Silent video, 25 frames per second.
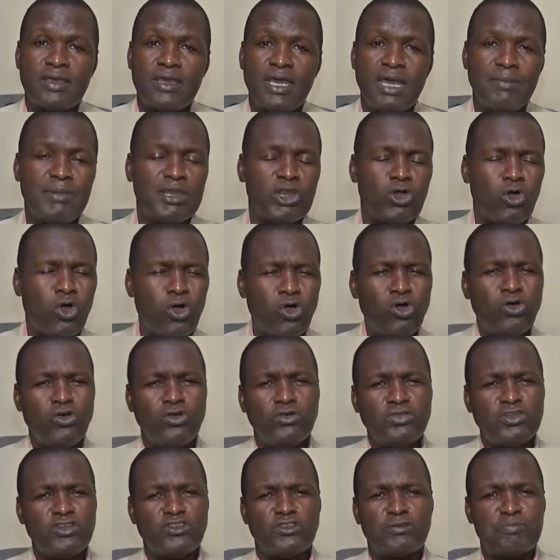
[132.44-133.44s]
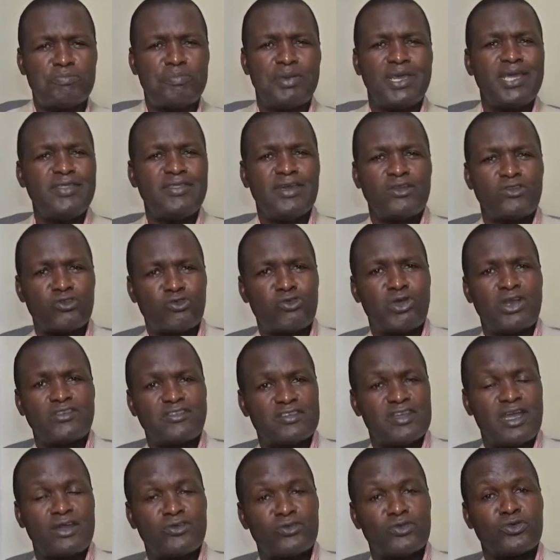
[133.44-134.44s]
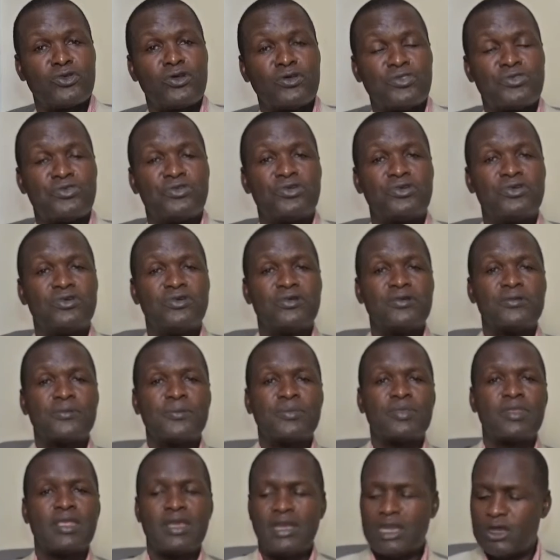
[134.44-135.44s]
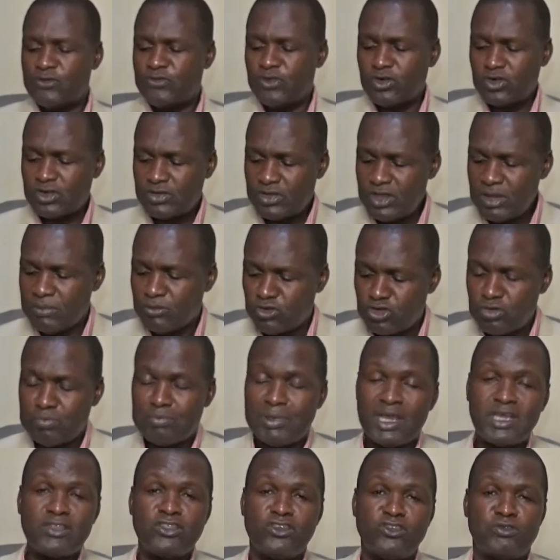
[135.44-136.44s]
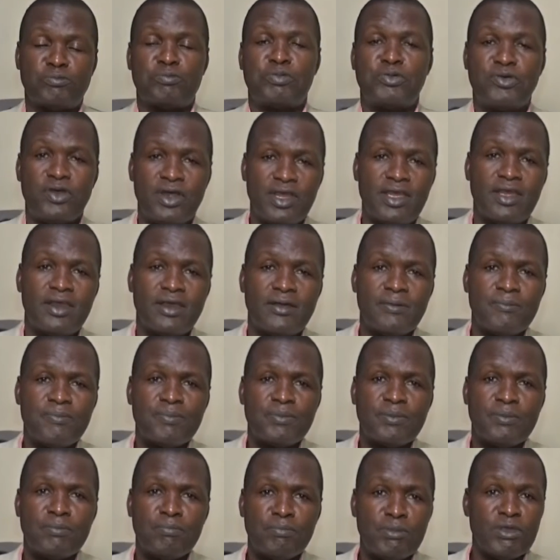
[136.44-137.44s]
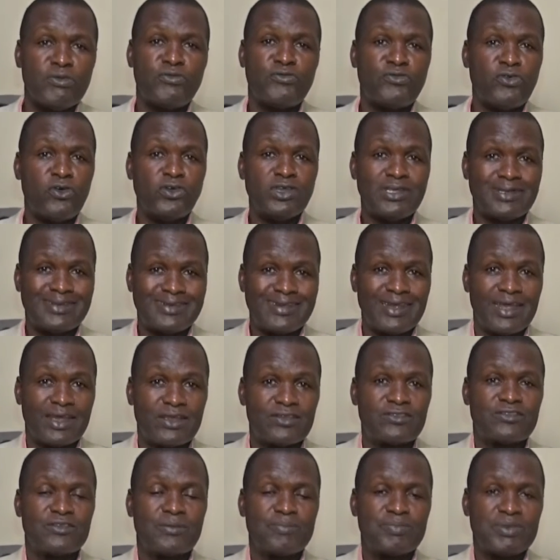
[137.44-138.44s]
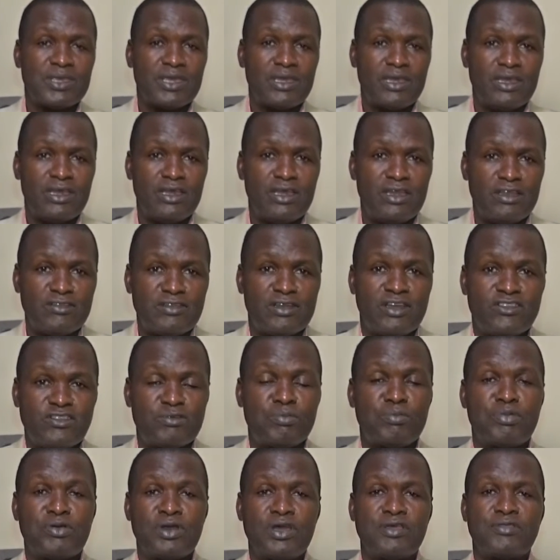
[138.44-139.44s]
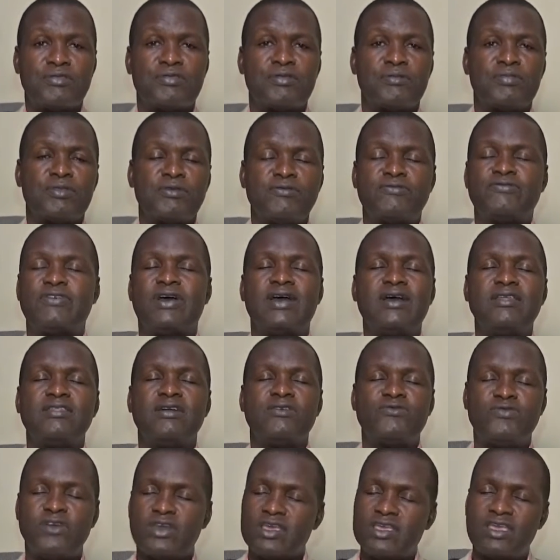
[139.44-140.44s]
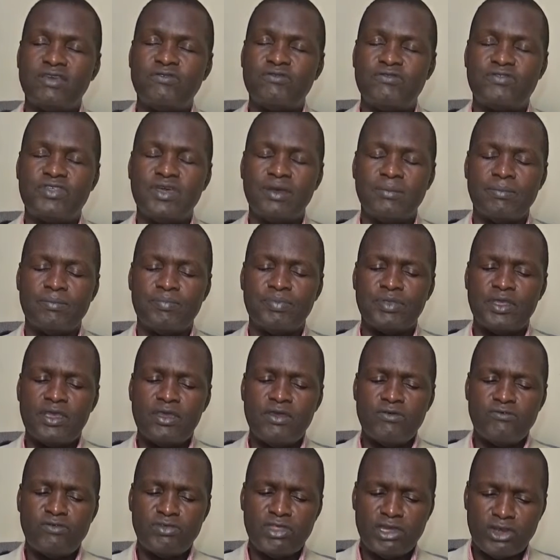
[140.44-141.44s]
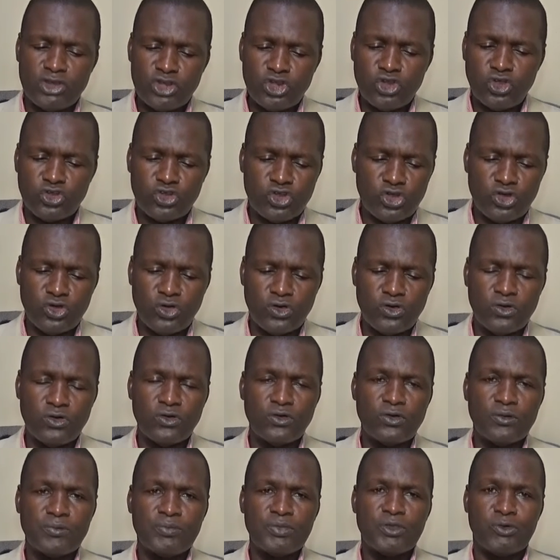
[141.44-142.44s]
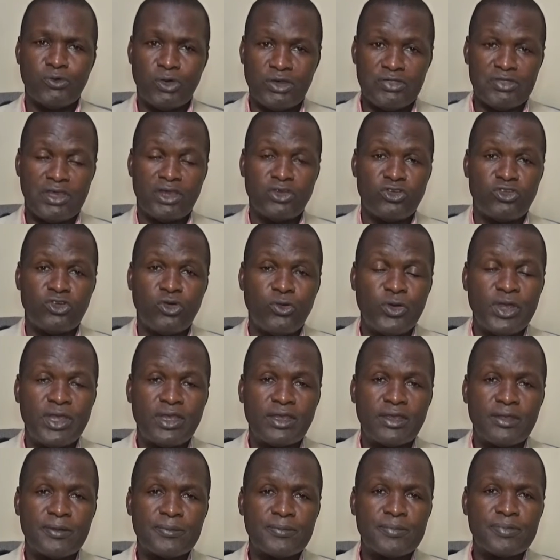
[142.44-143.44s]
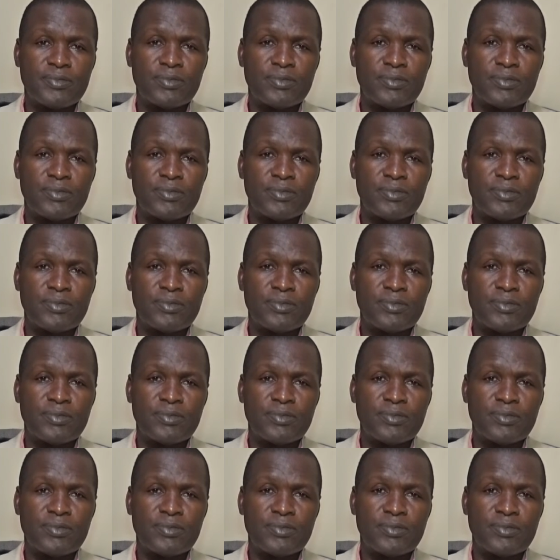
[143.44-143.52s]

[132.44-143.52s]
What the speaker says: I mean, all this pain that Christ had to go through. Now, for him to make this prayer before he takes his last breath, "Father, forgive them, for they do not know what they are doing."